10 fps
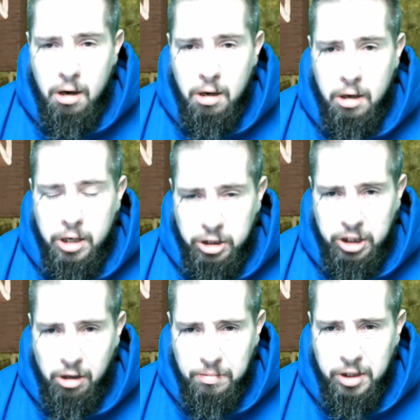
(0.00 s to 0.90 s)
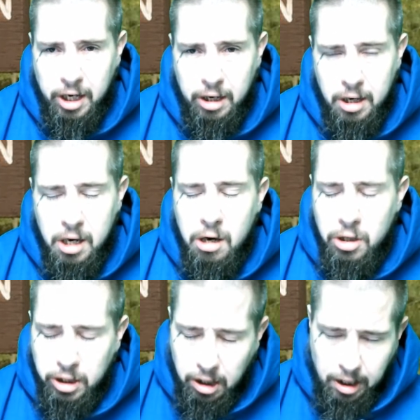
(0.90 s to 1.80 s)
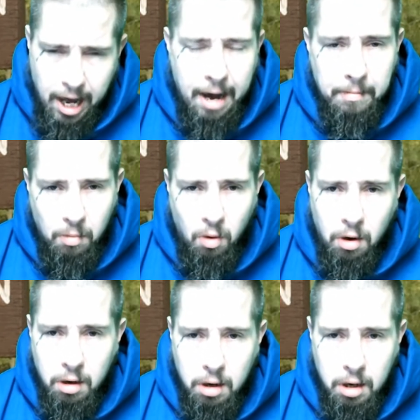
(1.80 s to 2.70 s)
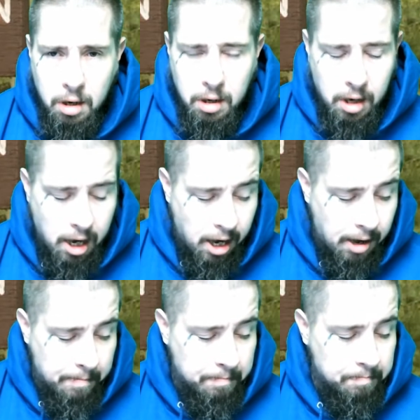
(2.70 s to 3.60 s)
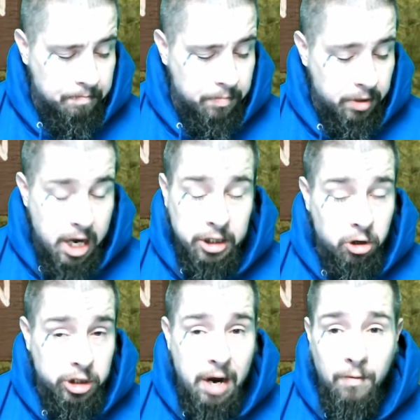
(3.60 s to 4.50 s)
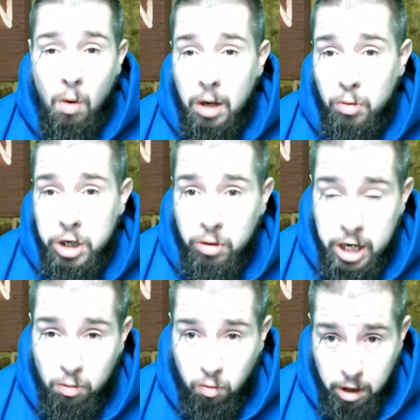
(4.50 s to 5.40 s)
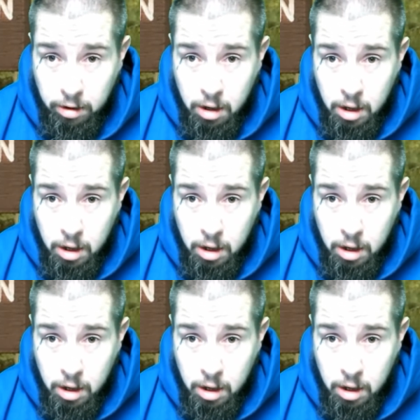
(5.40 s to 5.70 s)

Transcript: You see what I'm saying? There's a lot more. There's never one when you need one.